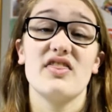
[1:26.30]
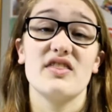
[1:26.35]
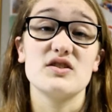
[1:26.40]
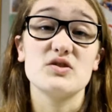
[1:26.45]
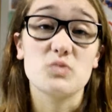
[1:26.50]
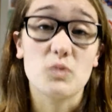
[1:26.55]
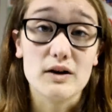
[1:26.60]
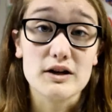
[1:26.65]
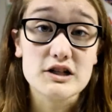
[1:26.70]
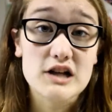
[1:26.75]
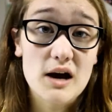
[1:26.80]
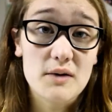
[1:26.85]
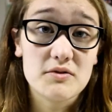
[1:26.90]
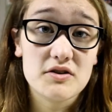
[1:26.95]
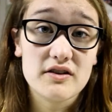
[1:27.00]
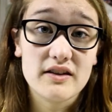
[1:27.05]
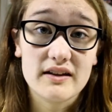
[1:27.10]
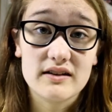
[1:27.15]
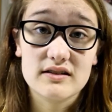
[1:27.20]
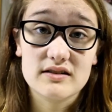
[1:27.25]
There's one
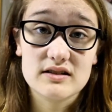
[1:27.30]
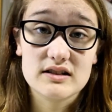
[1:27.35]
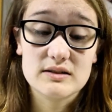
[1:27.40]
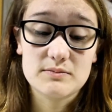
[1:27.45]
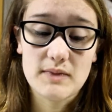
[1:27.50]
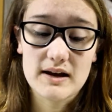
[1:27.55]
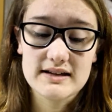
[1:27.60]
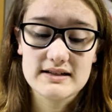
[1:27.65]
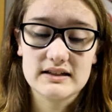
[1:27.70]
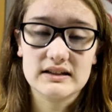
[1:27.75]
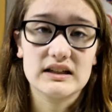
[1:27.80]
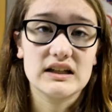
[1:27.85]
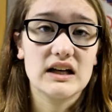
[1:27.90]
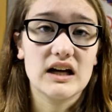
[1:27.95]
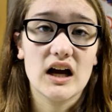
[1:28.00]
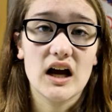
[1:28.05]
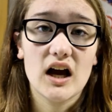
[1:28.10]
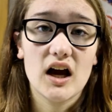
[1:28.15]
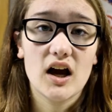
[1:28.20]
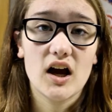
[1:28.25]
chapter that is
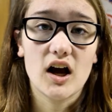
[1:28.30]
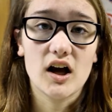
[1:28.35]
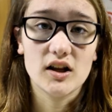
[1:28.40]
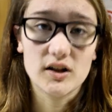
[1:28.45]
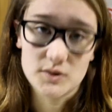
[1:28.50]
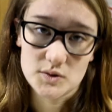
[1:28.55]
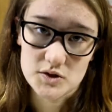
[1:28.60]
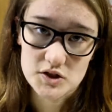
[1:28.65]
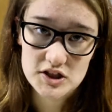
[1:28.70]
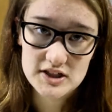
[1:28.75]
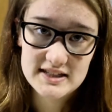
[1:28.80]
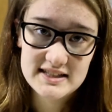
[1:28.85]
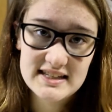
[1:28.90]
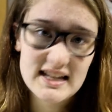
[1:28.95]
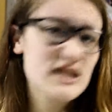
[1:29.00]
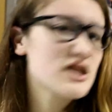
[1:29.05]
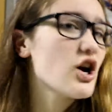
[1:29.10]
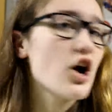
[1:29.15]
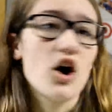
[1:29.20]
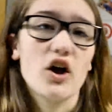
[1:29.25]
basically illusions.
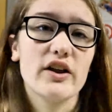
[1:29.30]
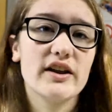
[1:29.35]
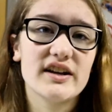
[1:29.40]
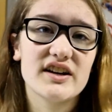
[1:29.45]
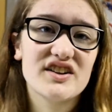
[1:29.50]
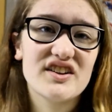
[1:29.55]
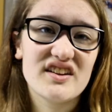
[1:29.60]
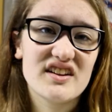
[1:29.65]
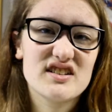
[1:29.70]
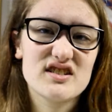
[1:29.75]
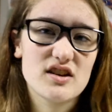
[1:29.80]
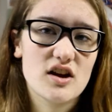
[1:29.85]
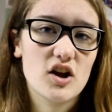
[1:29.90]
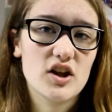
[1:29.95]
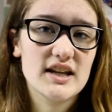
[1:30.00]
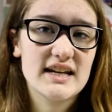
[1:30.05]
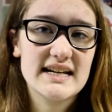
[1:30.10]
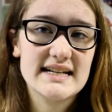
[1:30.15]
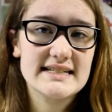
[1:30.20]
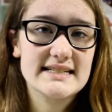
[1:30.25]
That's all it
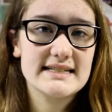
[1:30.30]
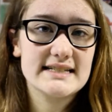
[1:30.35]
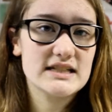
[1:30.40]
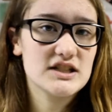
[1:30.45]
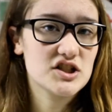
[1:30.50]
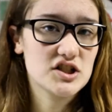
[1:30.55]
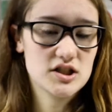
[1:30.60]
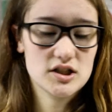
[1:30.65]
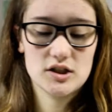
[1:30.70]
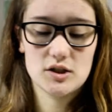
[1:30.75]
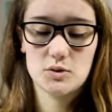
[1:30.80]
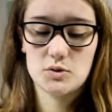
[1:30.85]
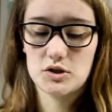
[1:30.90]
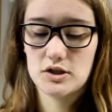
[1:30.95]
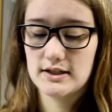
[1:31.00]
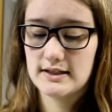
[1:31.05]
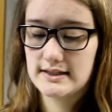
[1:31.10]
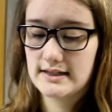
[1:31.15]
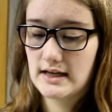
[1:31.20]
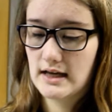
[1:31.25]
is. It's just
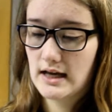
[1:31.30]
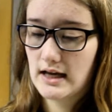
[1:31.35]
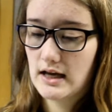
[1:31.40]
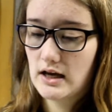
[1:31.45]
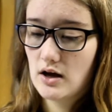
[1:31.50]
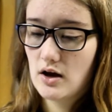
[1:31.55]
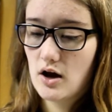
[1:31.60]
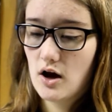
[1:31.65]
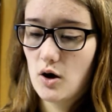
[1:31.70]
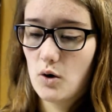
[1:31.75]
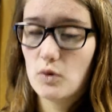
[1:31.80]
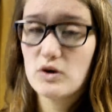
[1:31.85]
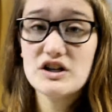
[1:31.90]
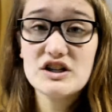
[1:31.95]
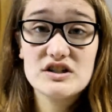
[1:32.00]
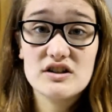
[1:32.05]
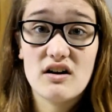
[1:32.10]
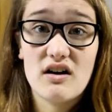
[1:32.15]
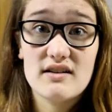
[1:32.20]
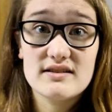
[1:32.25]
illusions. Which
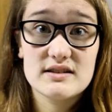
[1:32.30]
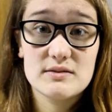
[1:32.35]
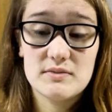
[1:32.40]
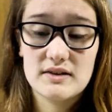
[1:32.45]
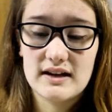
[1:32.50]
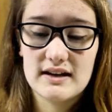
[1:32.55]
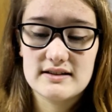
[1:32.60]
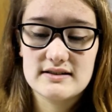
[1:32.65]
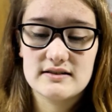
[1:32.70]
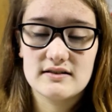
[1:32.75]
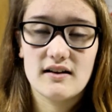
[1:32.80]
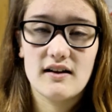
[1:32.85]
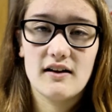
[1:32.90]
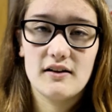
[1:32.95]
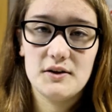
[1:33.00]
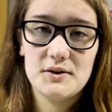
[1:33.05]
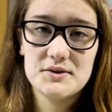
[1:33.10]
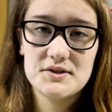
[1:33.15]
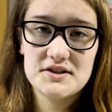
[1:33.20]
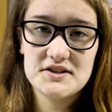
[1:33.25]
is awesome because
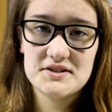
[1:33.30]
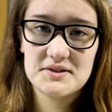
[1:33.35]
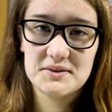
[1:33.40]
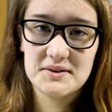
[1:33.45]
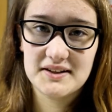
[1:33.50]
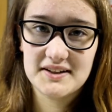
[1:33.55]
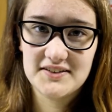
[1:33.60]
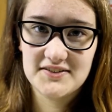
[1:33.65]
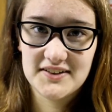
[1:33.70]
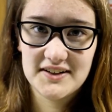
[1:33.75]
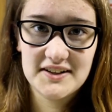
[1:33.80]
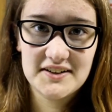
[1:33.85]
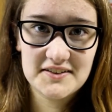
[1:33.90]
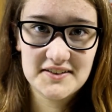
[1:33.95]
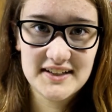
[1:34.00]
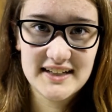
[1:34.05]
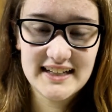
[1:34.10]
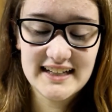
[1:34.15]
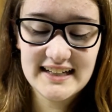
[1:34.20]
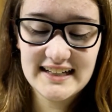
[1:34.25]
illusions are really fun to
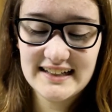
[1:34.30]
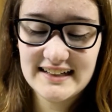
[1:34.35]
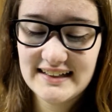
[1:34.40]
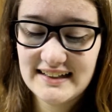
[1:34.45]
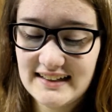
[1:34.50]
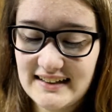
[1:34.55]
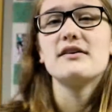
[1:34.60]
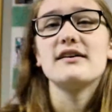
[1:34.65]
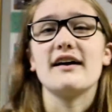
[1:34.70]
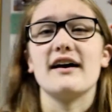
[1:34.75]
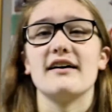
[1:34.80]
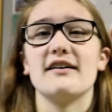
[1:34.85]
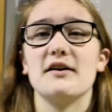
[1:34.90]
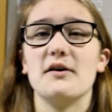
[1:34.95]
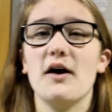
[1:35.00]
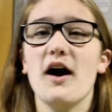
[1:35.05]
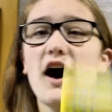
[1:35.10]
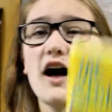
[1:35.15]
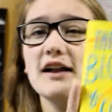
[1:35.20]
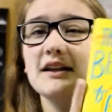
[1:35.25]
read. But yeah, I
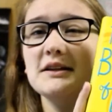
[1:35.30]
know.